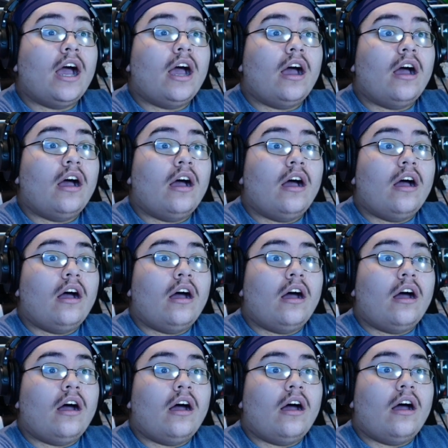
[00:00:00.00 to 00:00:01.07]
Isaiah living.
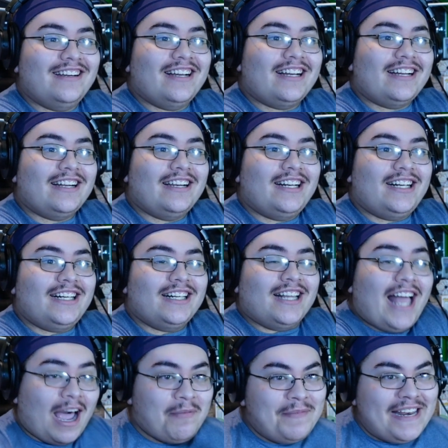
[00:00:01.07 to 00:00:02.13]
No,
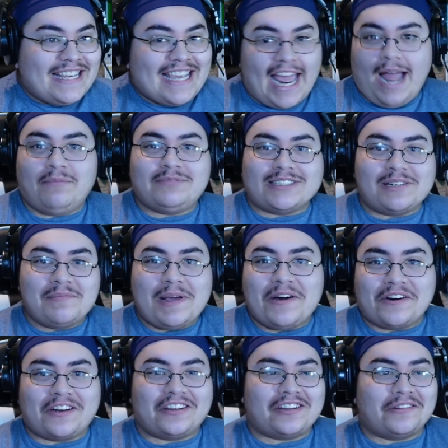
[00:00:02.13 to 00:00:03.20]
How many Captain
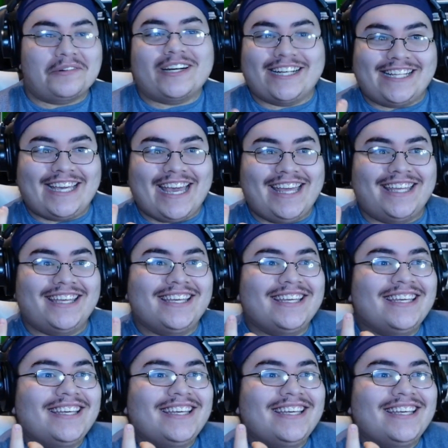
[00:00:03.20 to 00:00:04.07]
Americas are we gonna get?